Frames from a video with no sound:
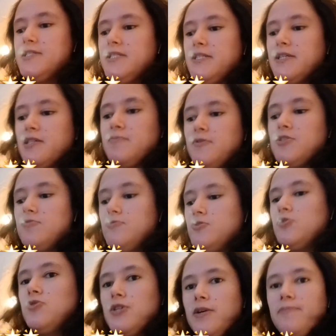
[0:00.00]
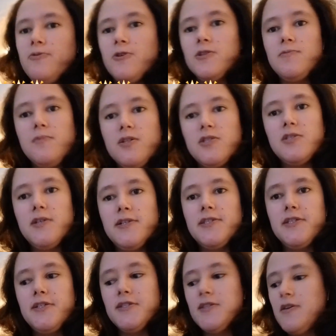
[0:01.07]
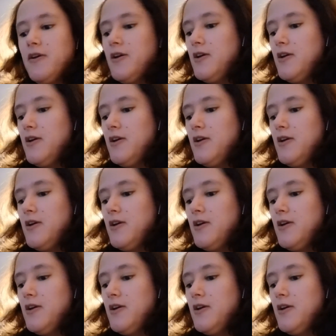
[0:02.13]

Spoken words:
I didn't expect to enjoy that book as much as I did.